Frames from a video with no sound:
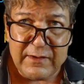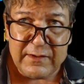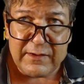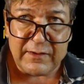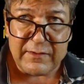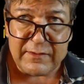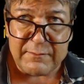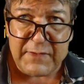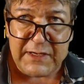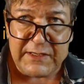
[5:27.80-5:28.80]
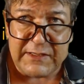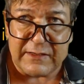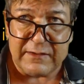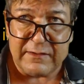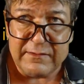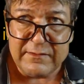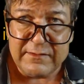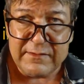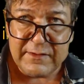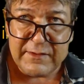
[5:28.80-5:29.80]
The median.
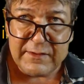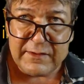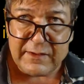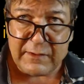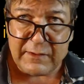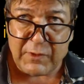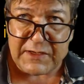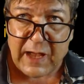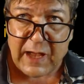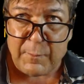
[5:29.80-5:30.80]
How